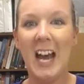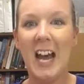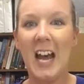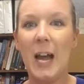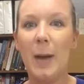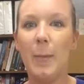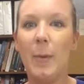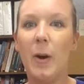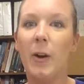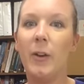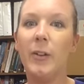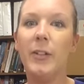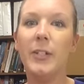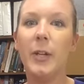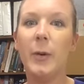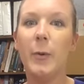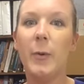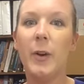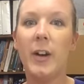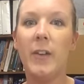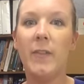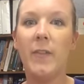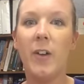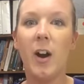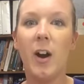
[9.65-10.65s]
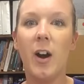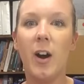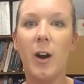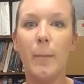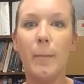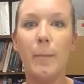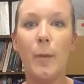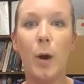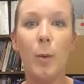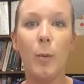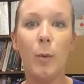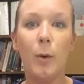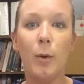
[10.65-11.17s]
I'm also one of our
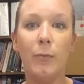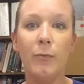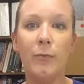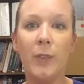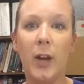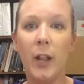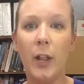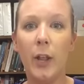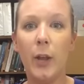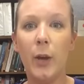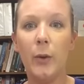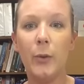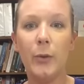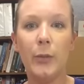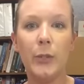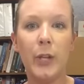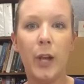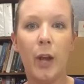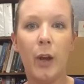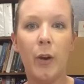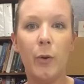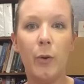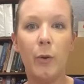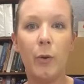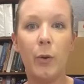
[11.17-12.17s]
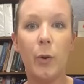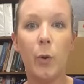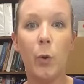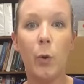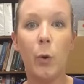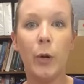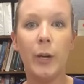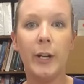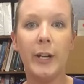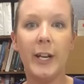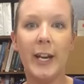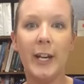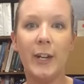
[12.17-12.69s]
Mobile Fellows
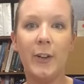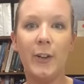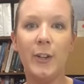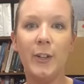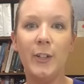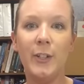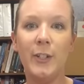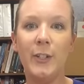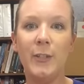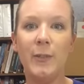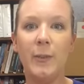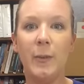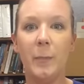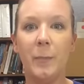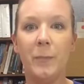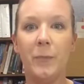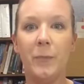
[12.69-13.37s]
co-coordinators.